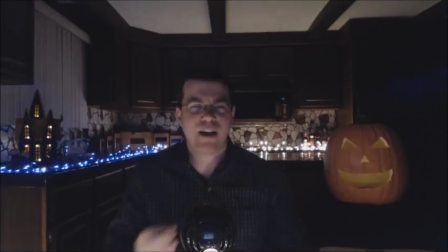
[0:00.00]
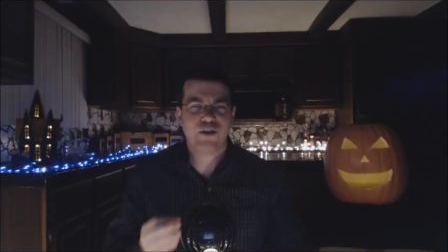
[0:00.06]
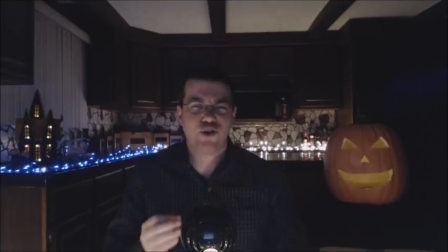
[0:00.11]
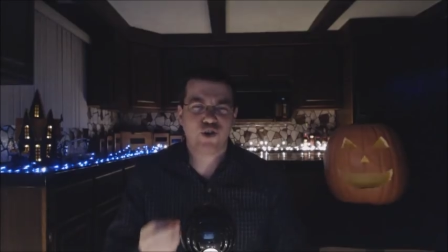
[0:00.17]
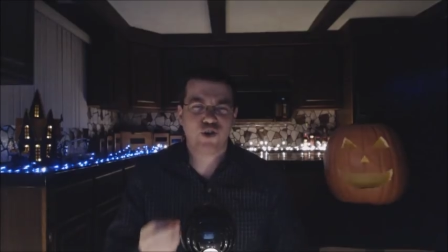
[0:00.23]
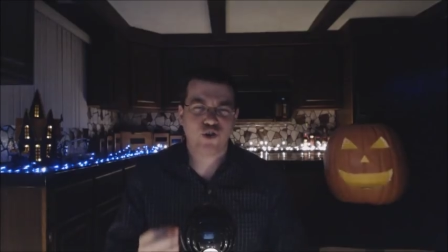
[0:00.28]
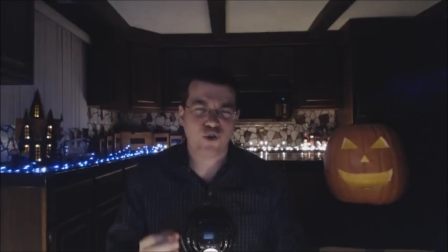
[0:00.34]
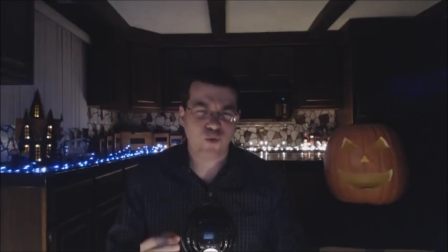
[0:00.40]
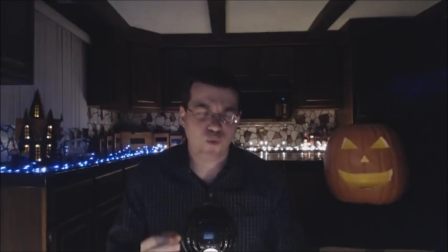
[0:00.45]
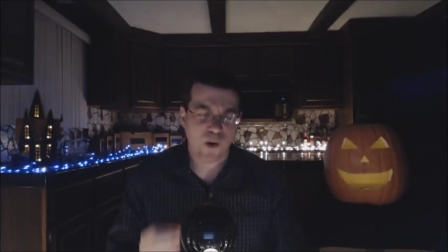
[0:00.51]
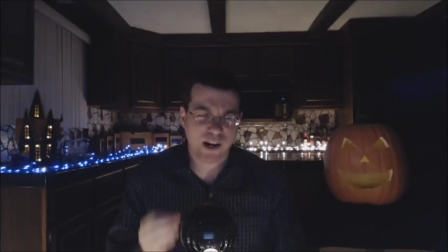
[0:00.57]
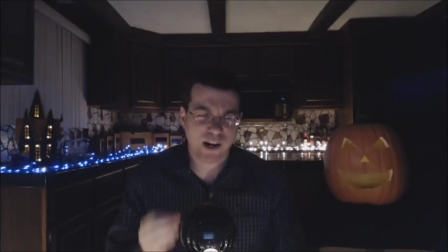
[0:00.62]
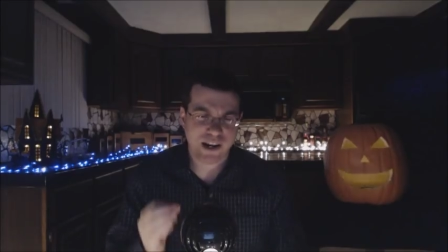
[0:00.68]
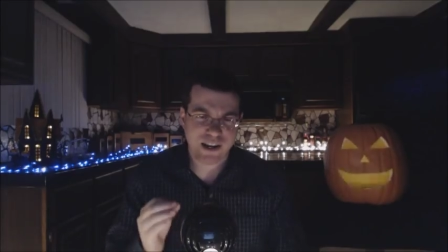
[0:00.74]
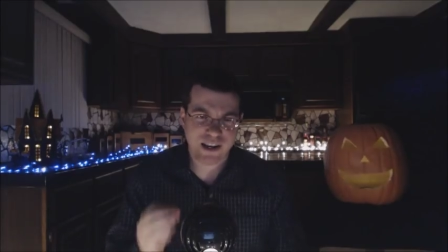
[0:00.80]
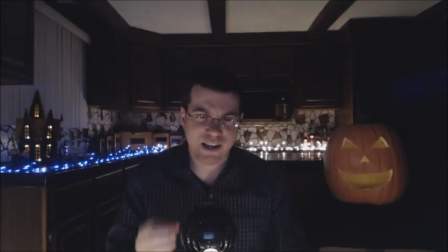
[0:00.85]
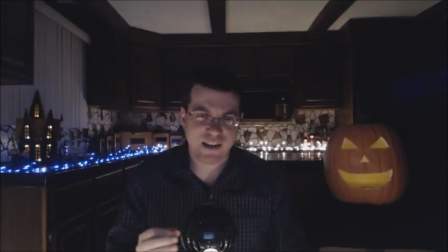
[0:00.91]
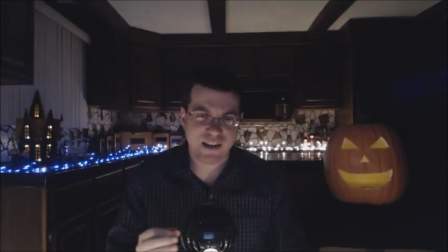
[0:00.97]
I'm not sure
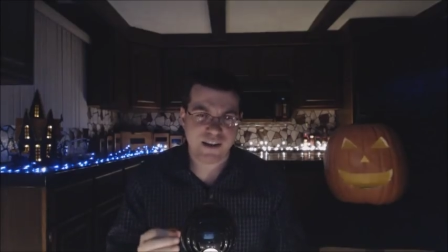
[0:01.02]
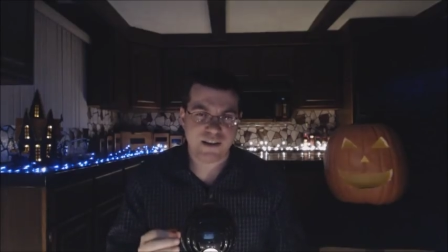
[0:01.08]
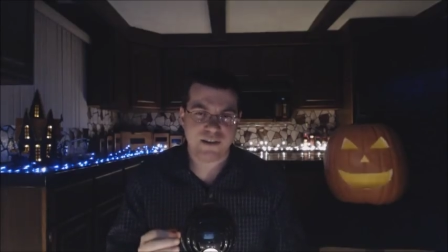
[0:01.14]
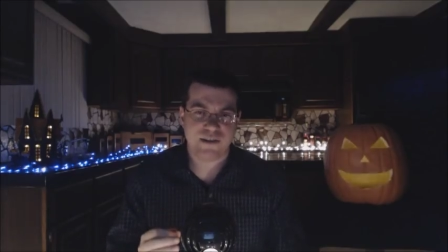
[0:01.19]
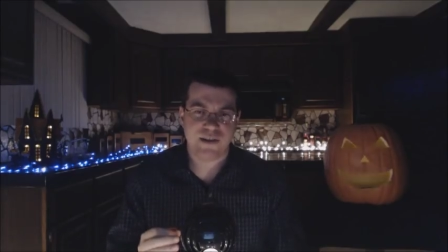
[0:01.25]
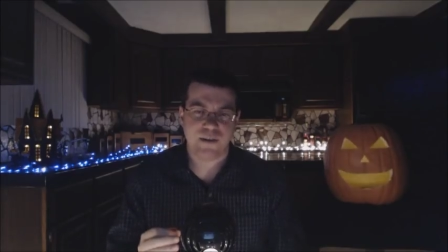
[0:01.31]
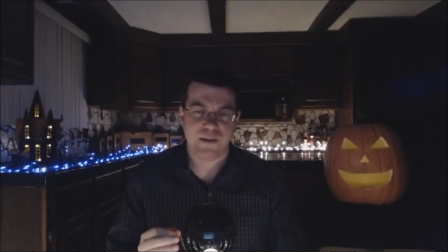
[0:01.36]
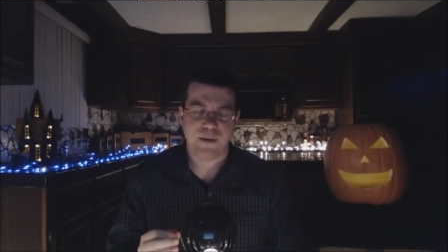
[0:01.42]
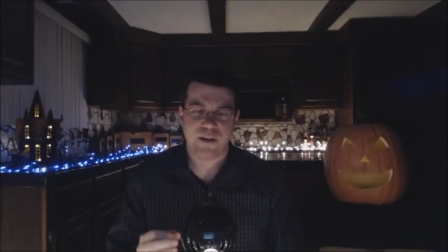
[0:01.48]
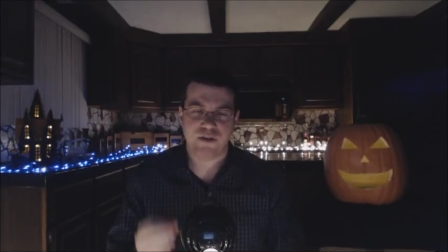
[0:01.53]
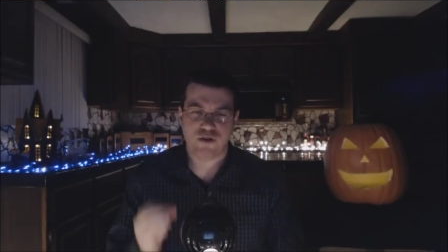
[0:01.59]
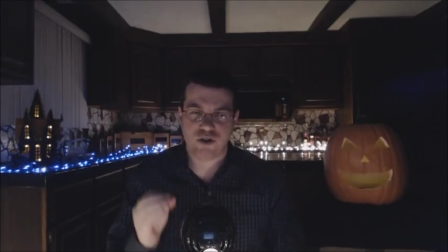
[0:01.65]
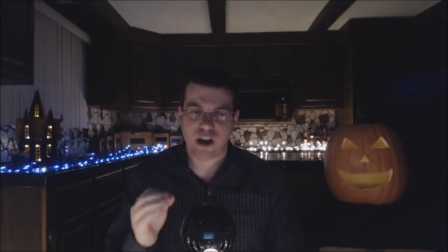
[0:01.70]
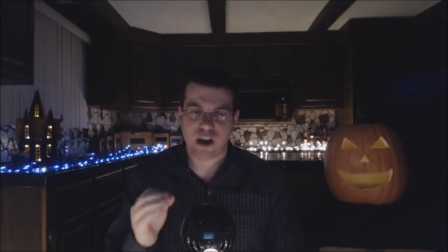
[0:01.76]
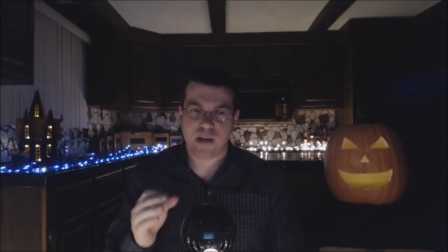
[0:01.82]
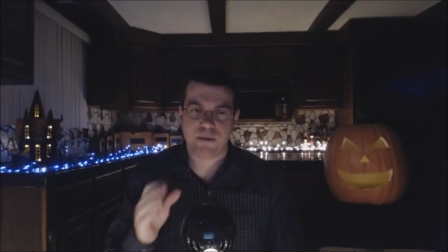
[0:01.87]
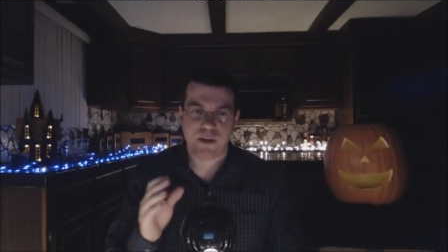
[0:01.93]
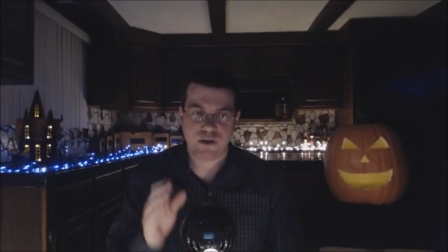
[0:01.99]
what it is about
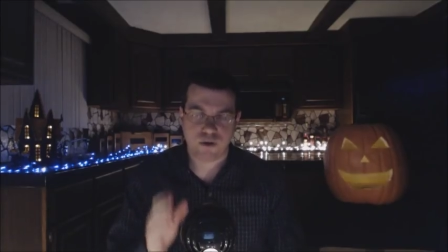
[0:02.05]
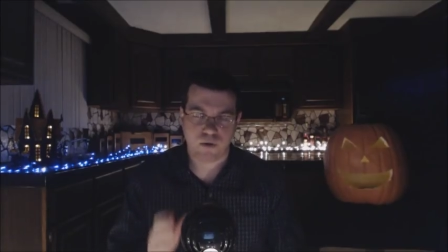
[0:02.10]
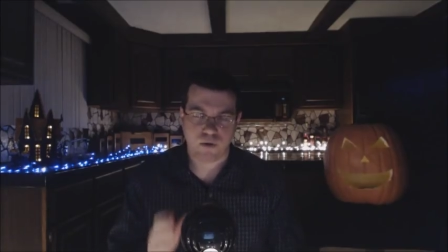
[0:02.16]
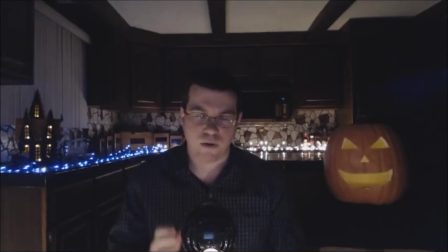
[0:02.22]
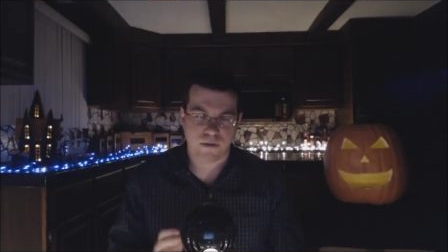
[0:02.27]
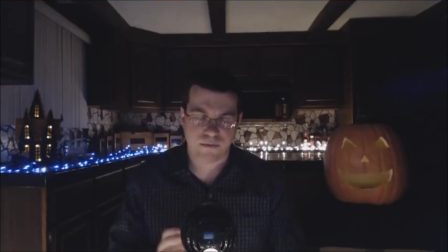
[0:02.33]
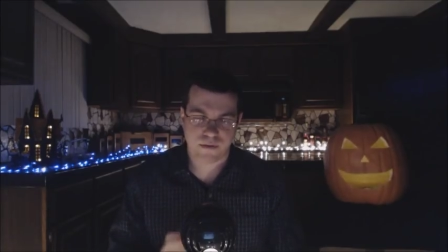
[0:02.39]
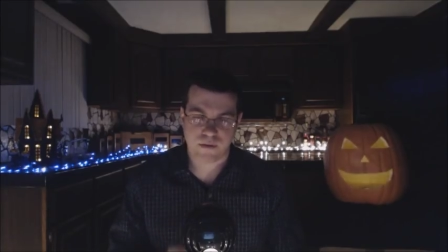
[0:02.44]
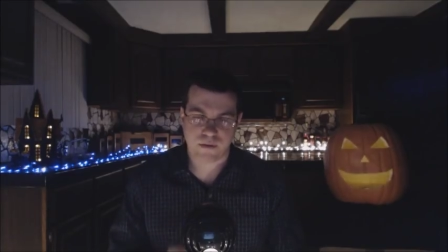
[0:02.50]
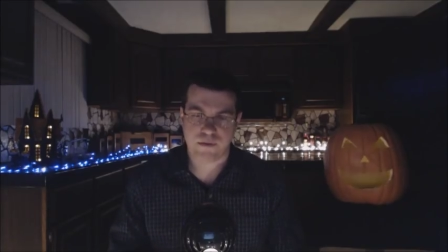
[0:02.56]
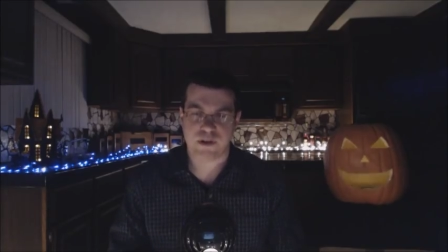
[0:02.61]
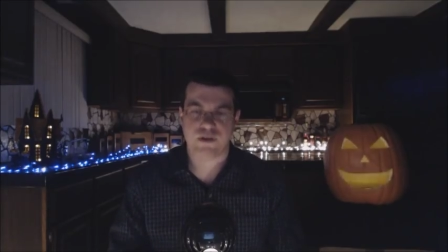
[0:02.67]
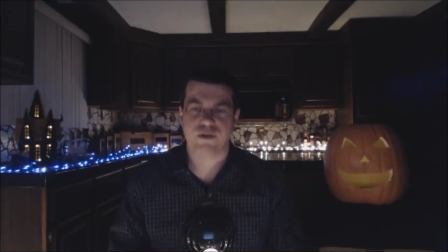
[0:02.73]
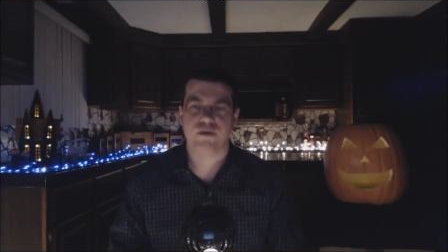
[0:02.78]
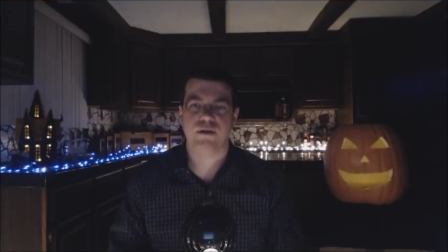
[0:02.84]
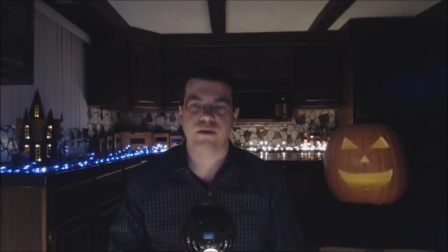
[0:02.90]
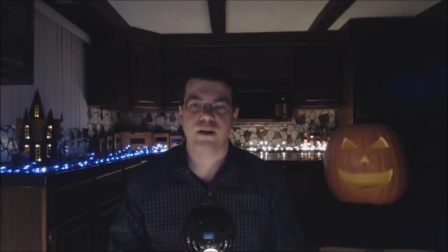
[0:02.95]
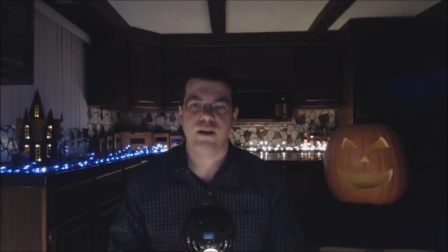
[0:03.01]
the Japanese horror film
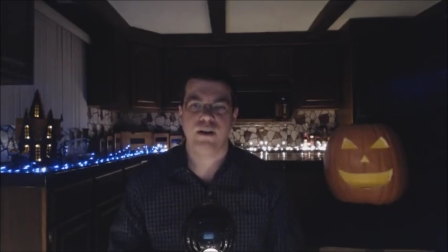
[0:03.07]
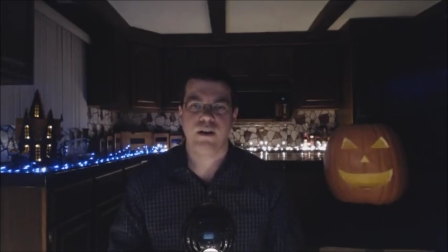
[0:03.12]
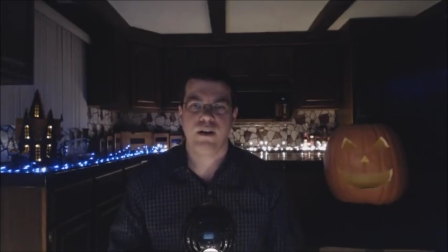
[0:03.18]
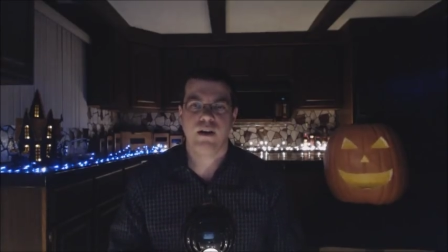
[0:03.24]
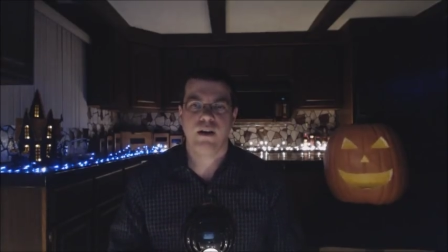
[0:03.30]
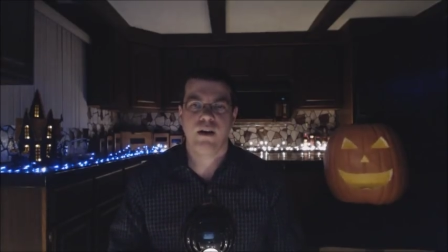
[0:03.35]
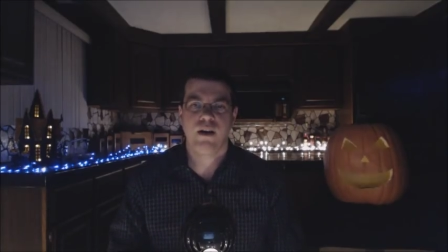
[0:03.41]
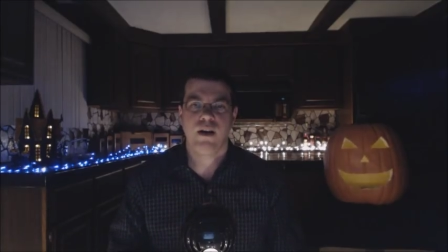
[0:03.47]
industry